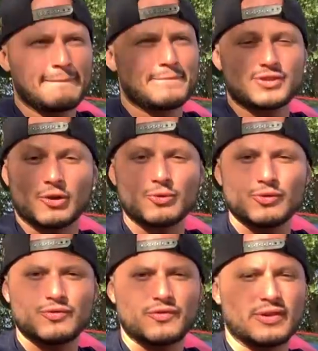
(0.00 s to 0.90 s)

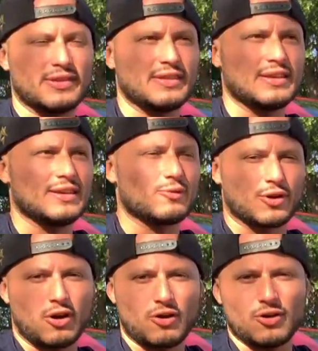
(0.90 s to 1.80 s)
sunroof, the
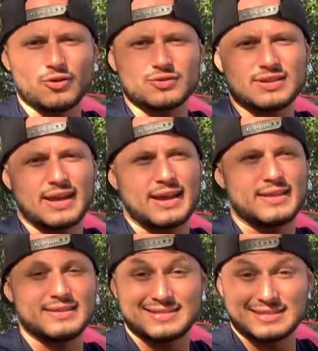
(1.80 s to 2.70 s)
Recaros,
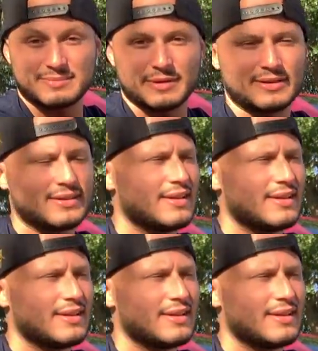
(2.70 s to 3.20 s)
and the 6-speed.